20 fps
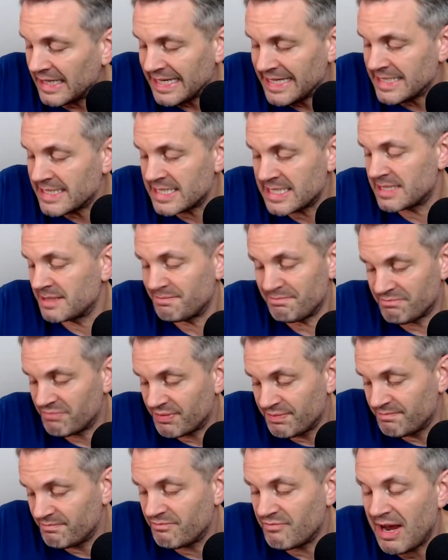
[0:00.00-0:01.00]
is
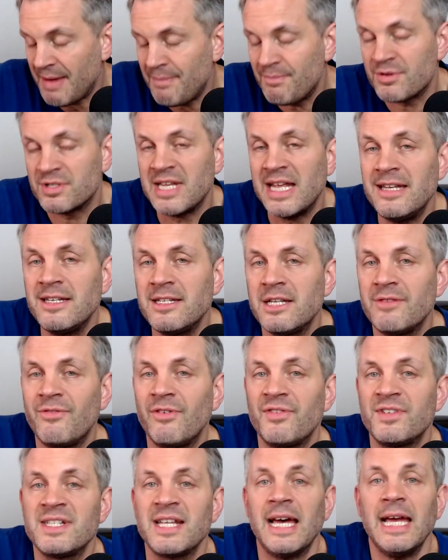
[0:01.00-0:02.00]
representative
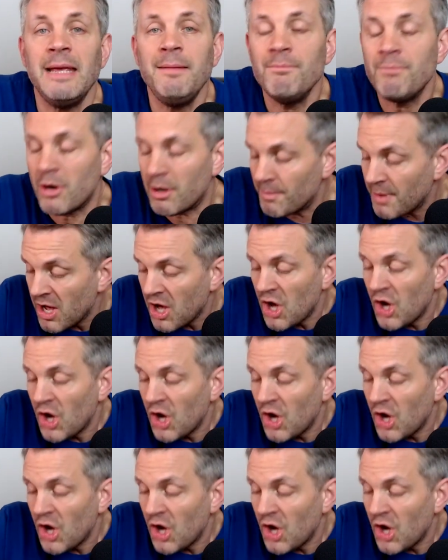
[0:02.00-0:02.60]
of a time bomb.